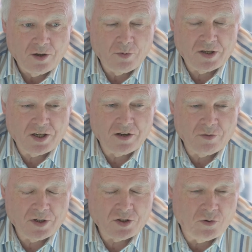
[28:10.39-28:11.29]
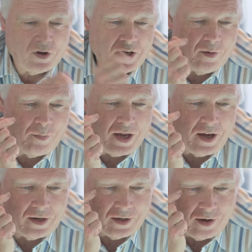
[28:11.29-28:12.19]
we're talking
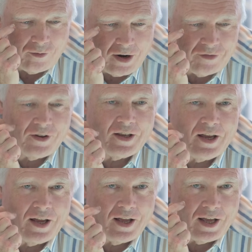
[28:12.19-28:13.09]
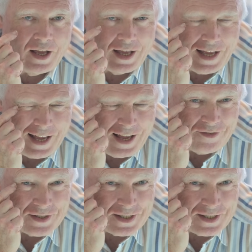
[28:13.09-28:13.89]
about roughly half a